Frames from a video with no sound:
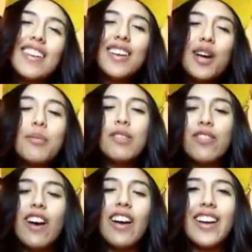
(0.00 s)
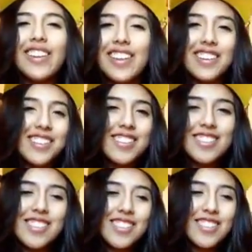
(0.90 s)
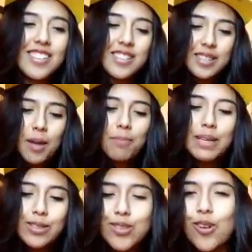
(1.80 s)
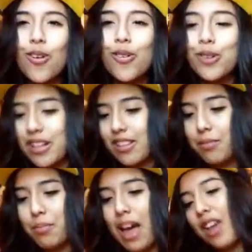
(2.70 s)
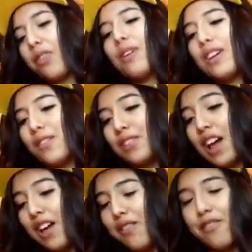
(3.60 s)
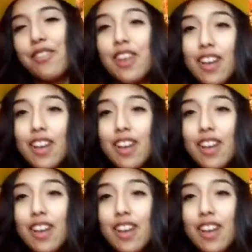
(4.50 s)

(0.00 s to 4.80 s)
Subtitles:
I'll be fine. Like, this is just a stepping stone in the pathway of life.